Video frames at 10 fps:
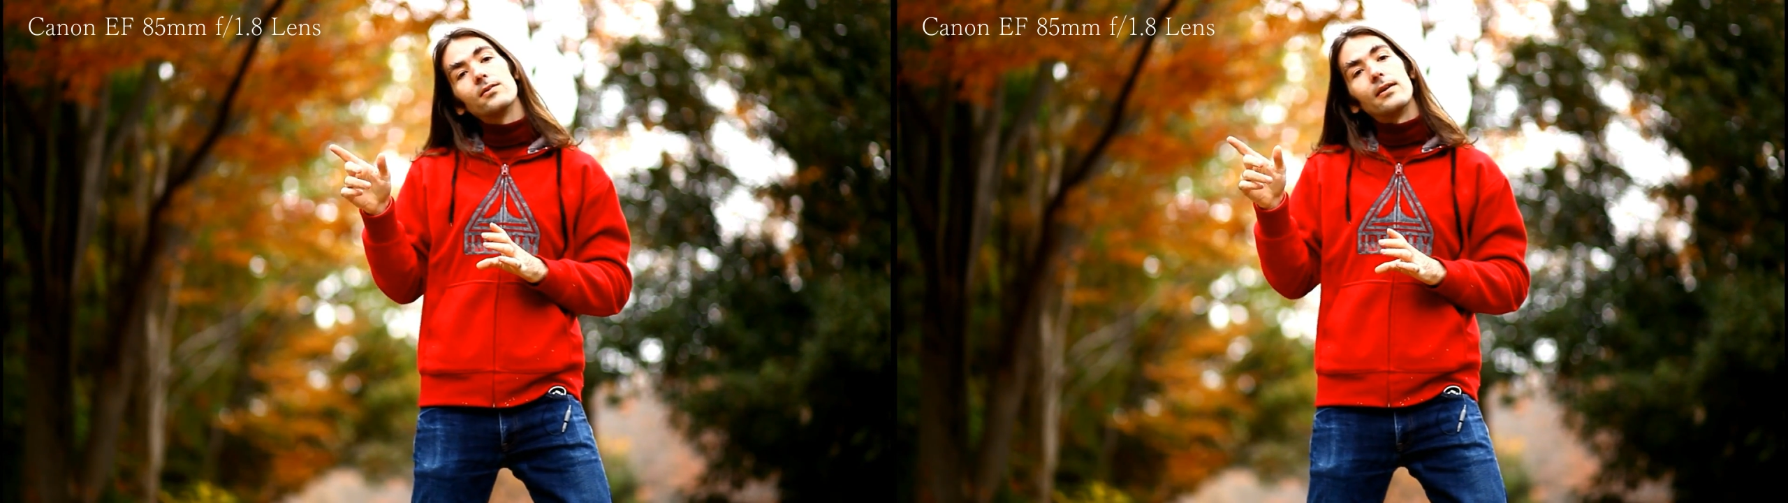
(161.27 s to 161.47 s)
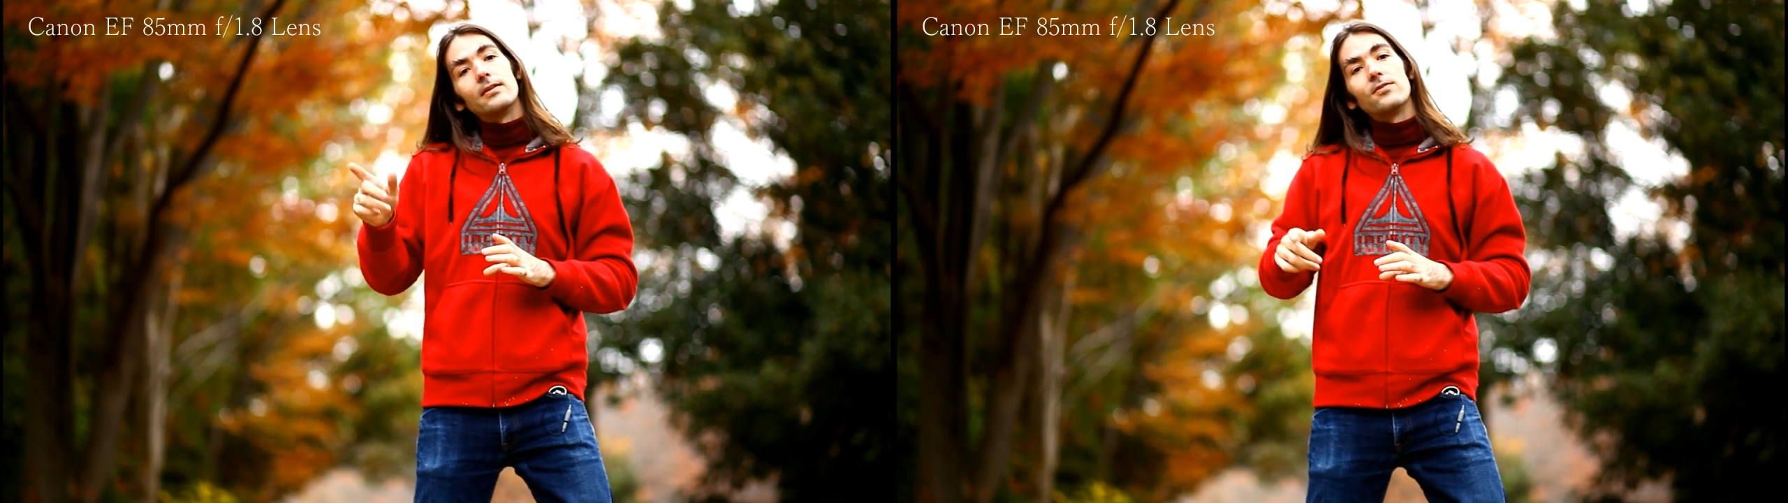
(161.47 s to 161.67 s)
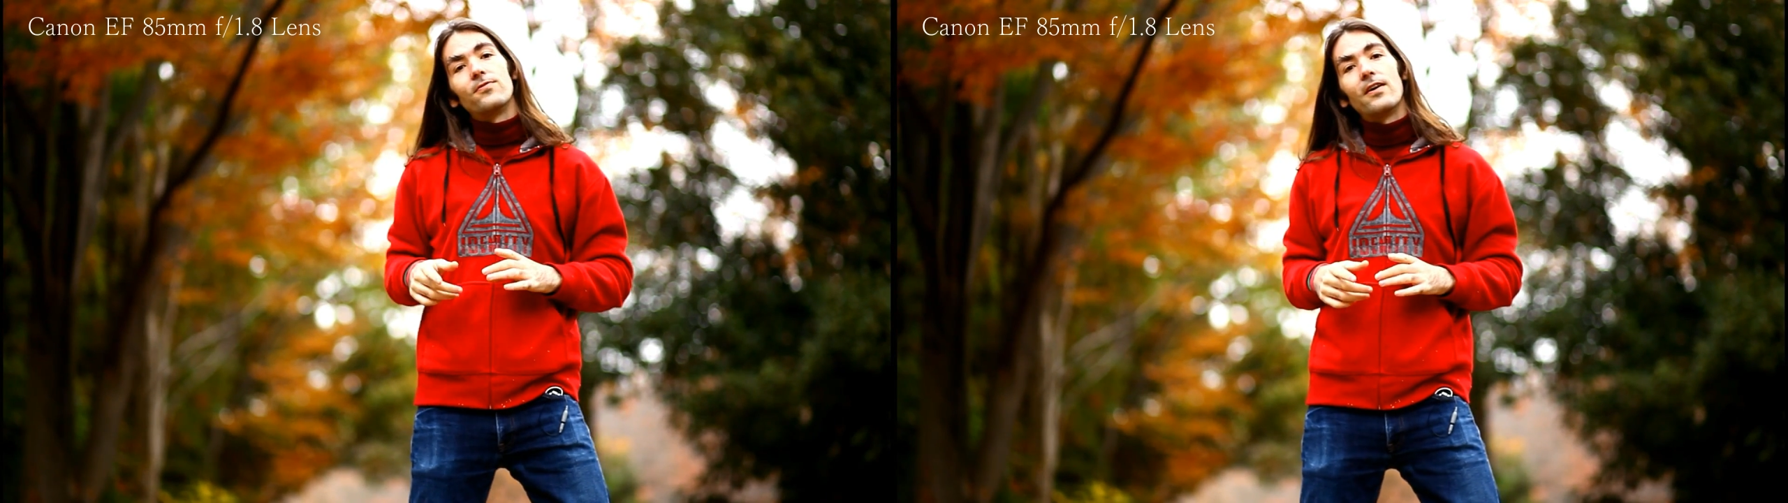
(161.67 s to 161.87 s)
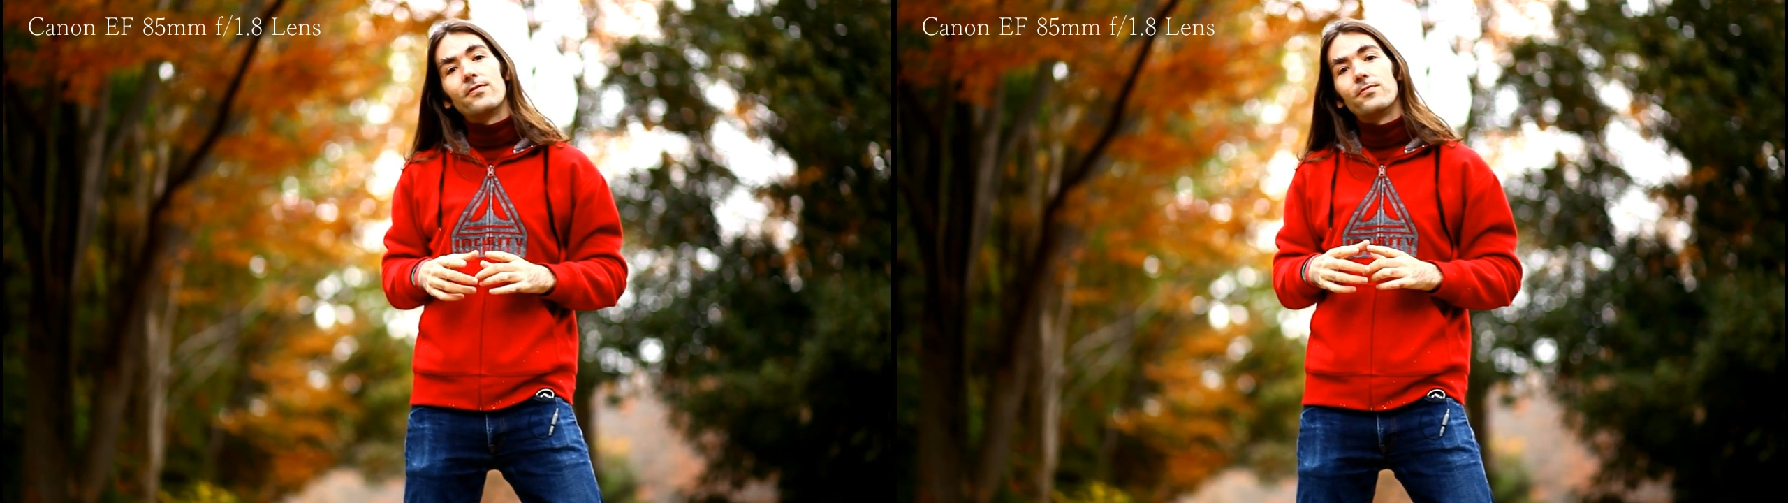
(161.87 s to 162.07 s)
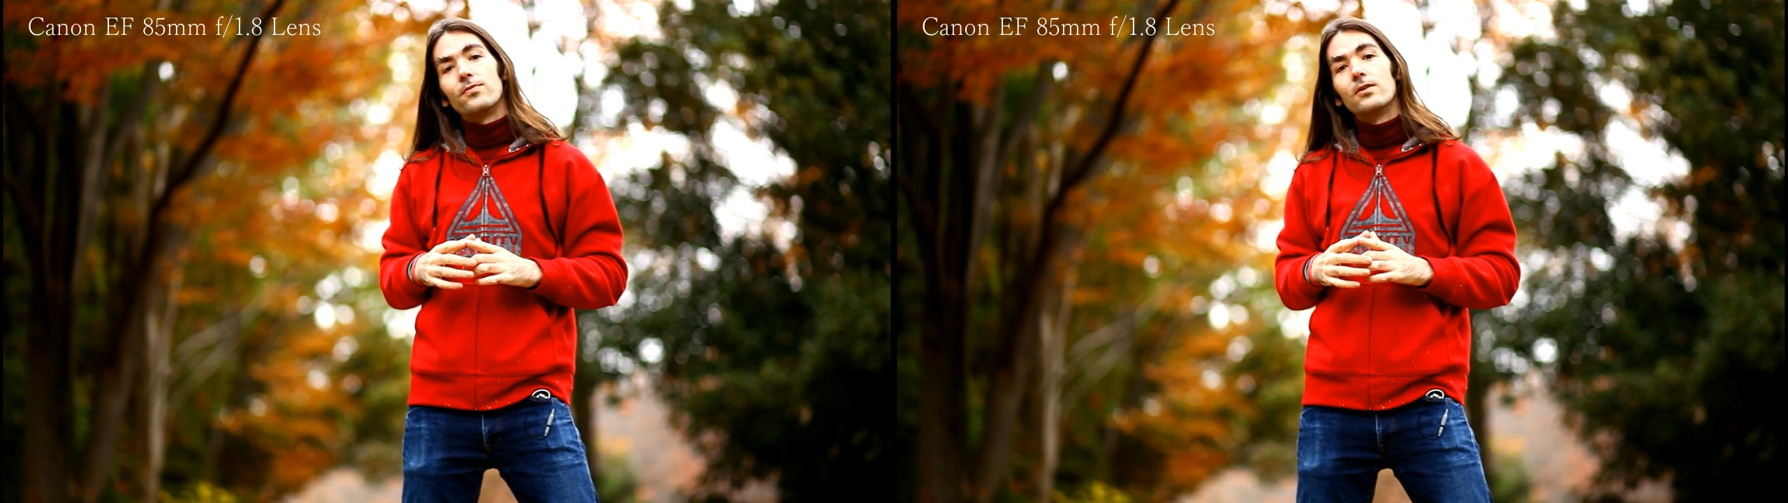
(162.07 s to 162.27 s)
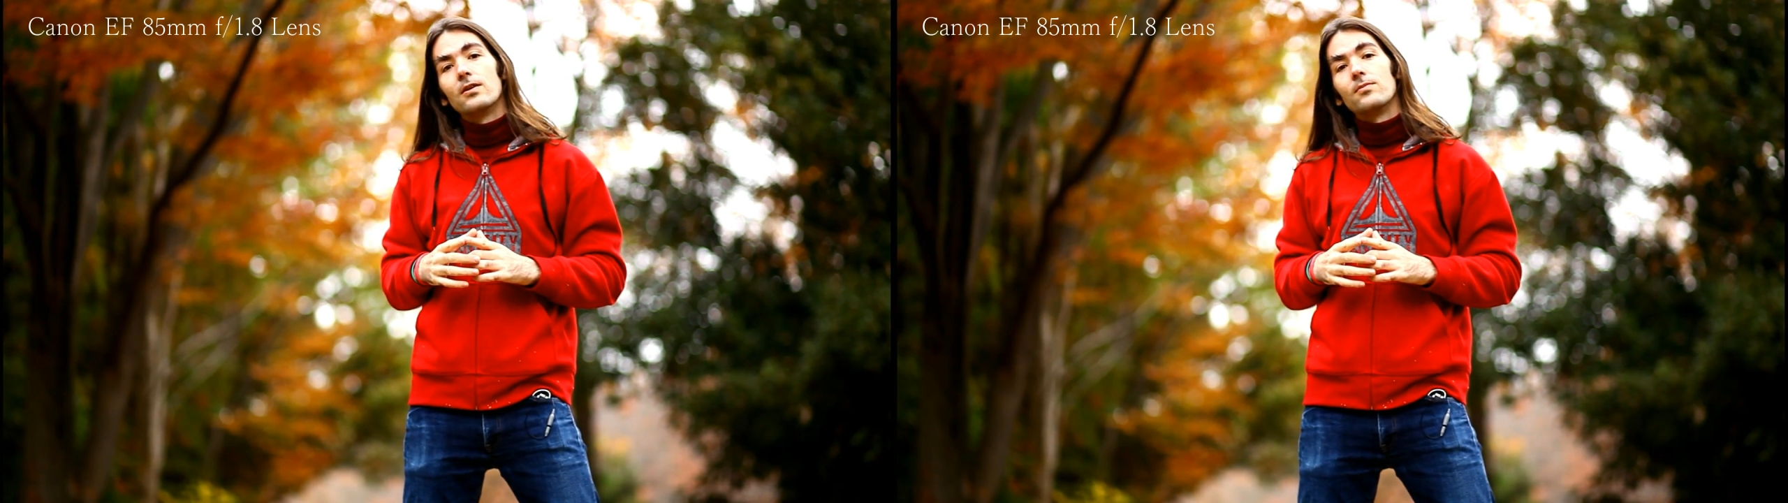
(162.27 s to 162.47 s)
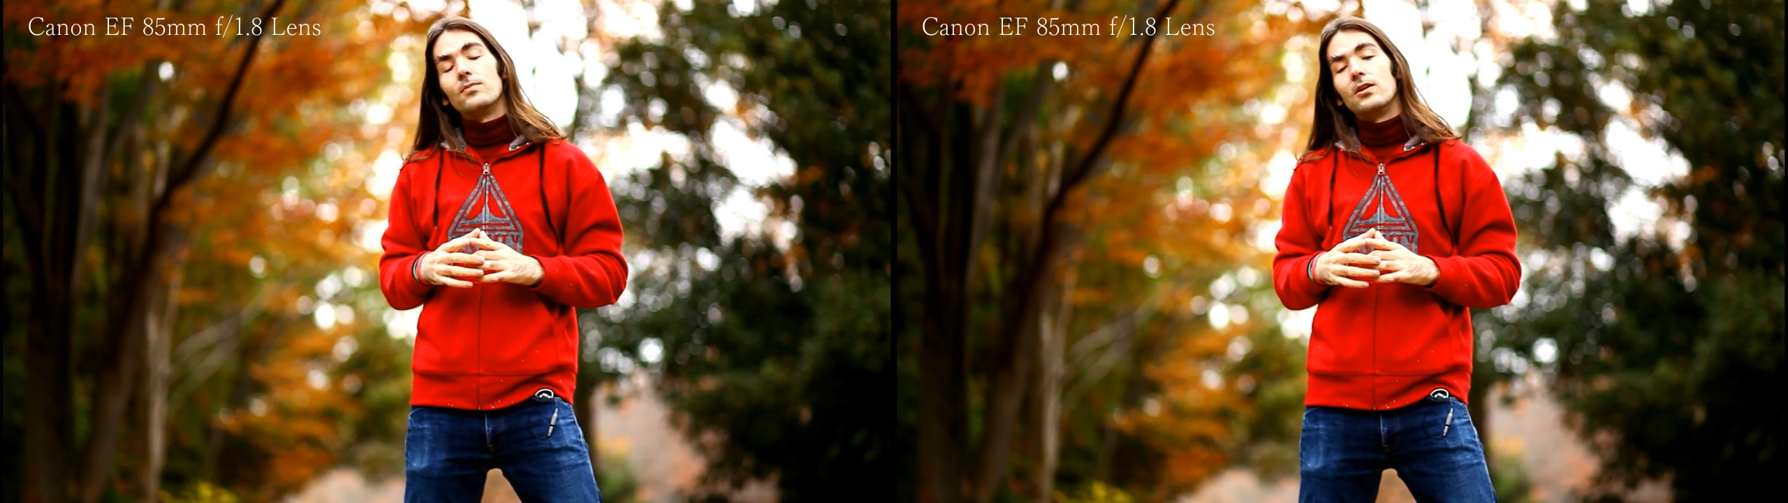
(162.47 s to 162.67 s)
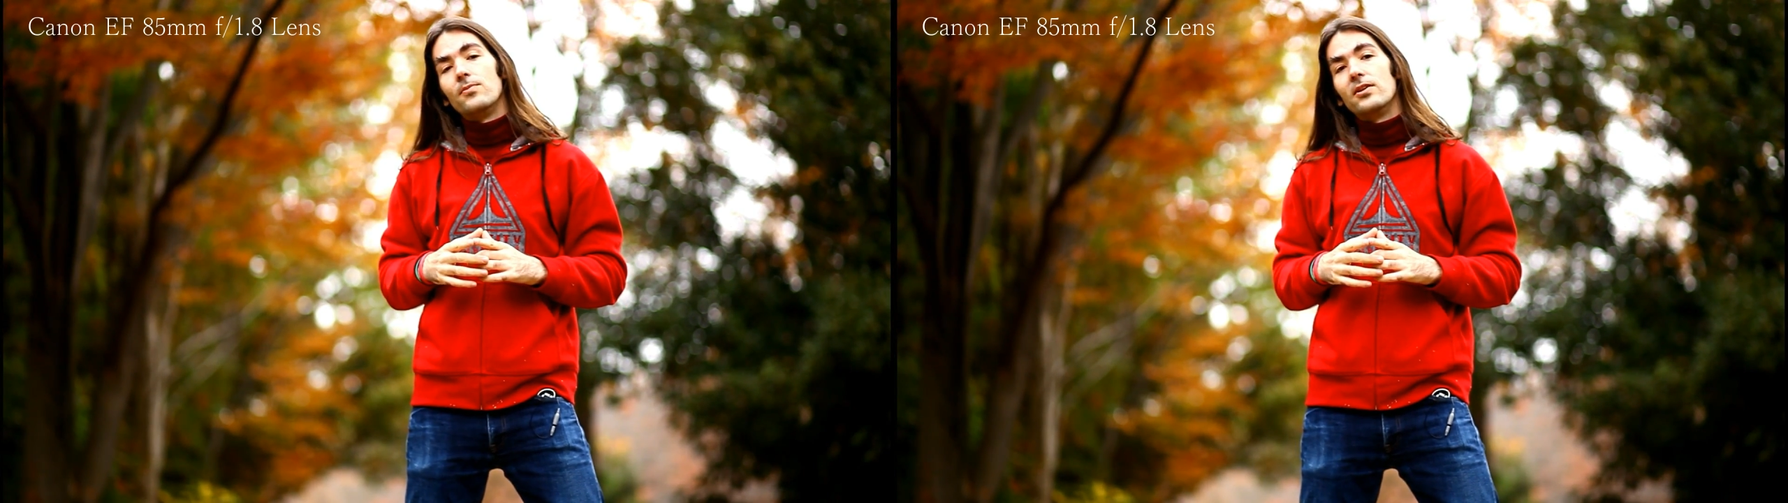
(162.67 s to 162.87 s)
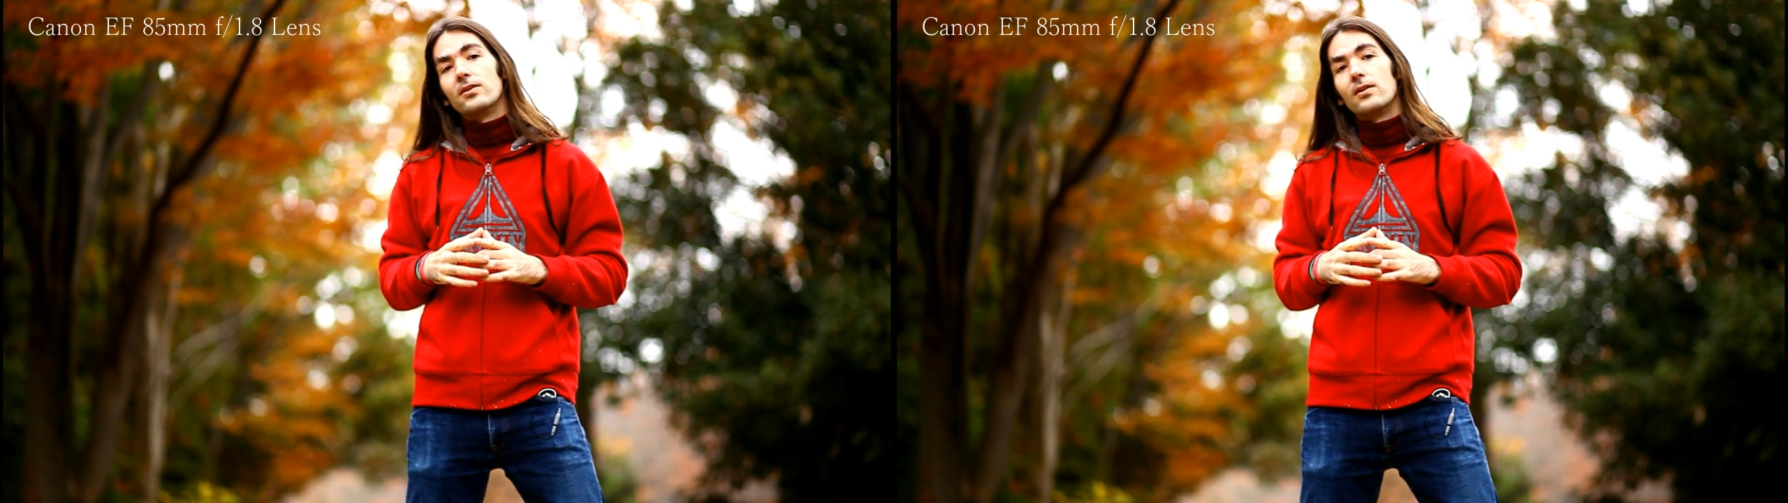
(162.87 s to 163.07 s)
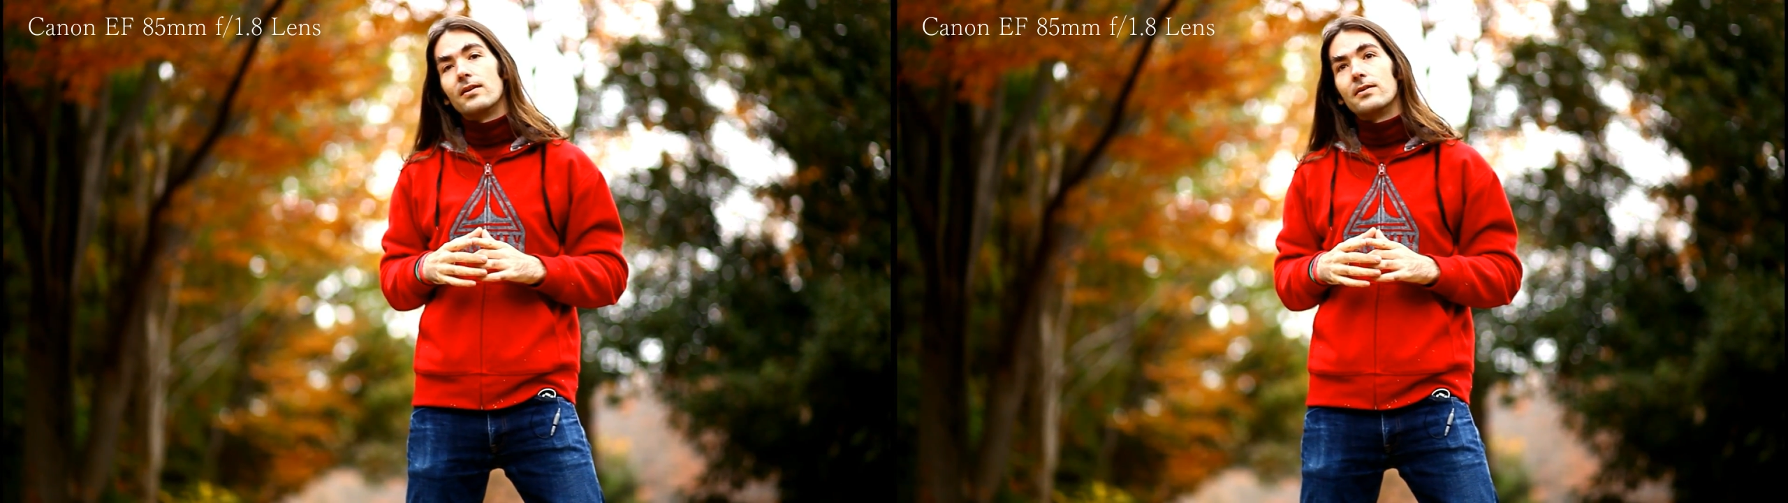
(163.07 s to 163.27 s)
85mm
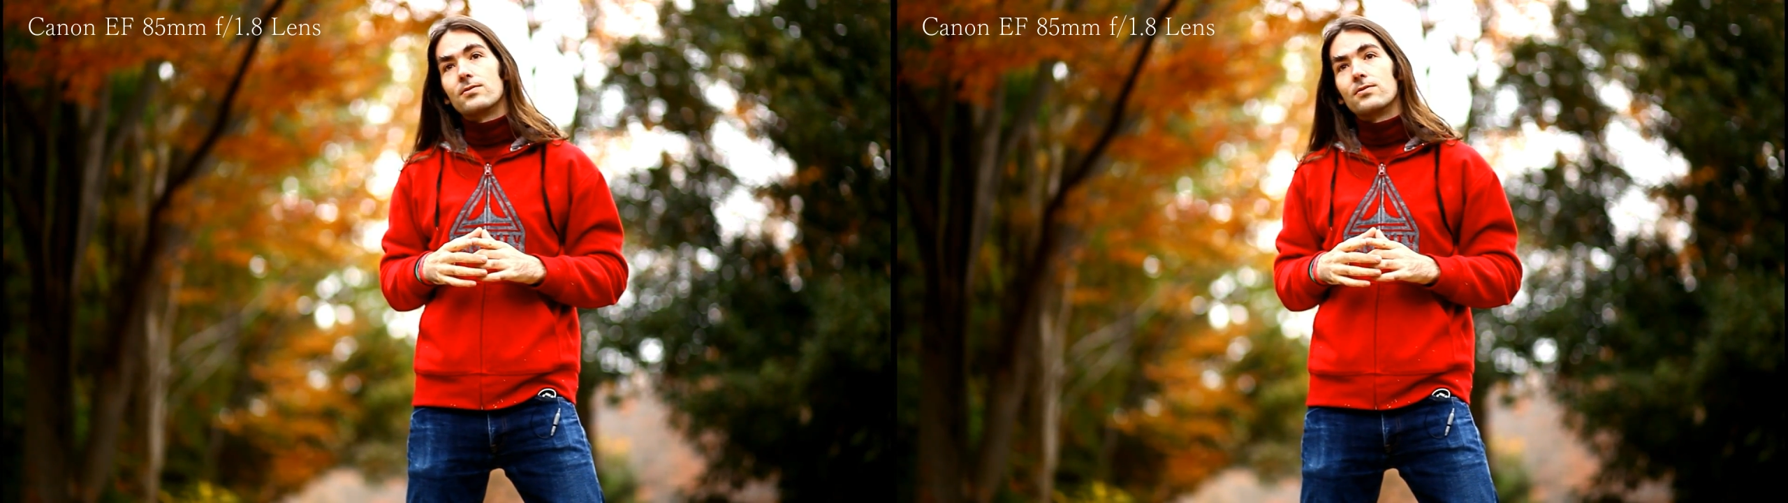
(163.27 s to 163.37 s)
lens,